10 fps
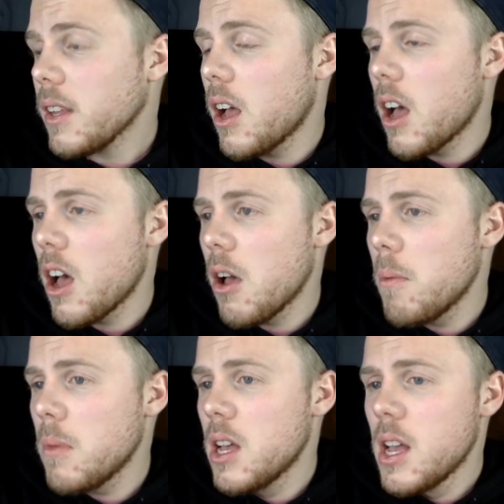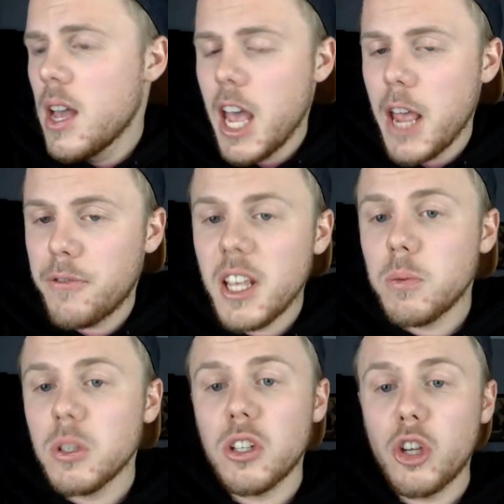If this
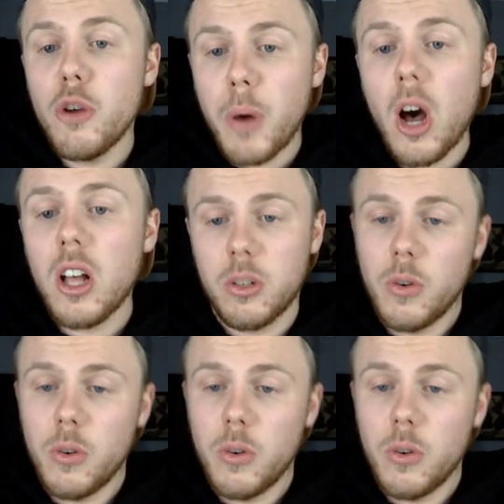was a two-parter